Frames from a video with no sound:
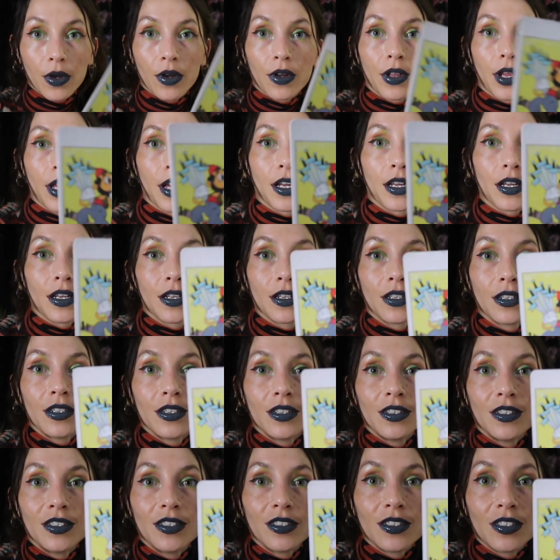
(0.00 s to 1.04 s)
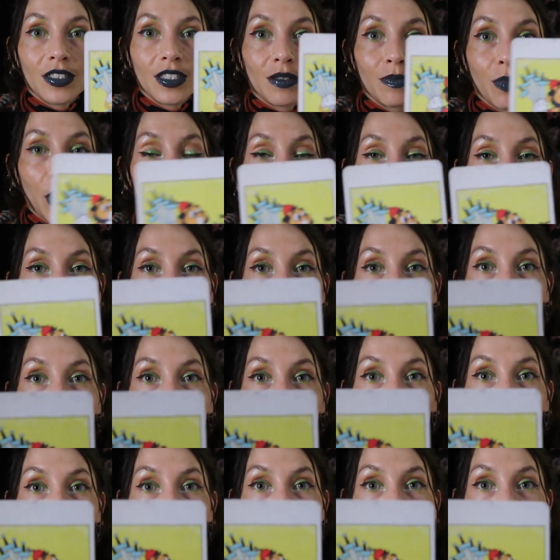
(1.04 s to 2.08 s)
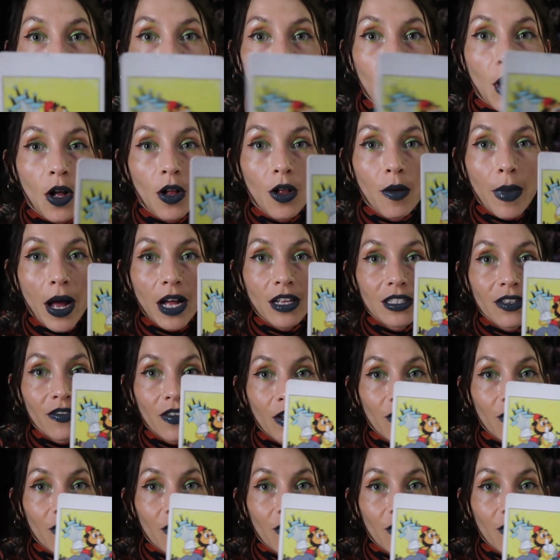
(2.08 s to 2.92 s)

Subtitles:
you're like spreading small amounts of